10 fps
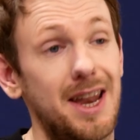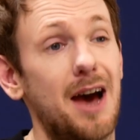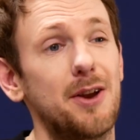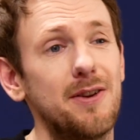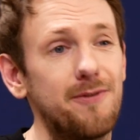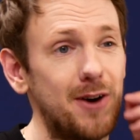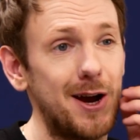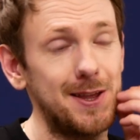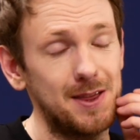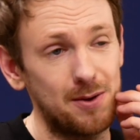And how do you
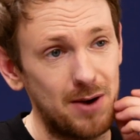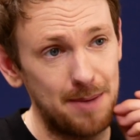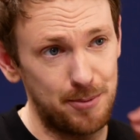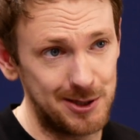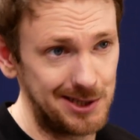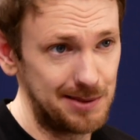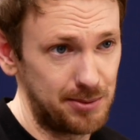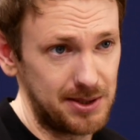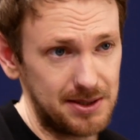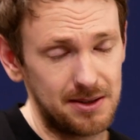find the right
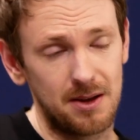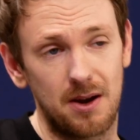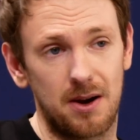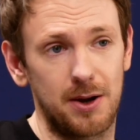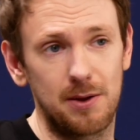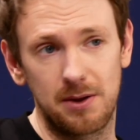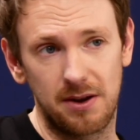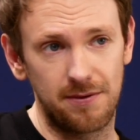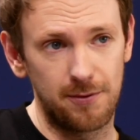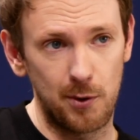participants? Are you
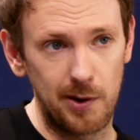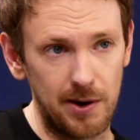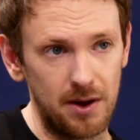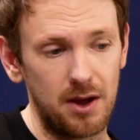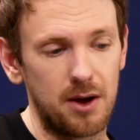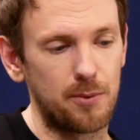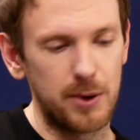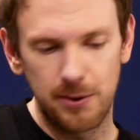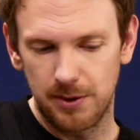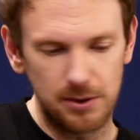looking for
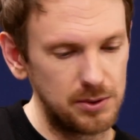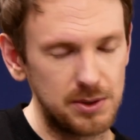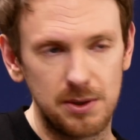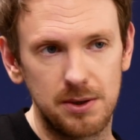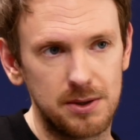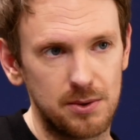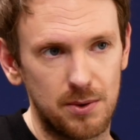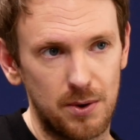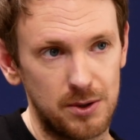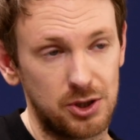real users
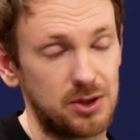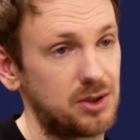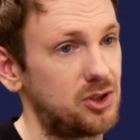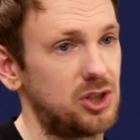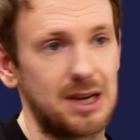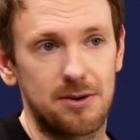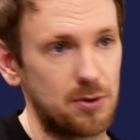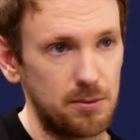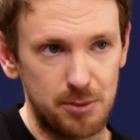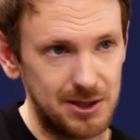or just
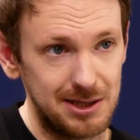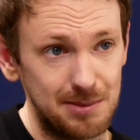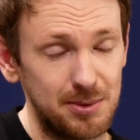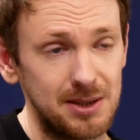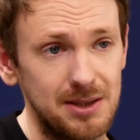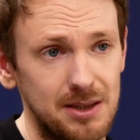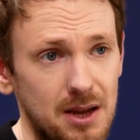general participants?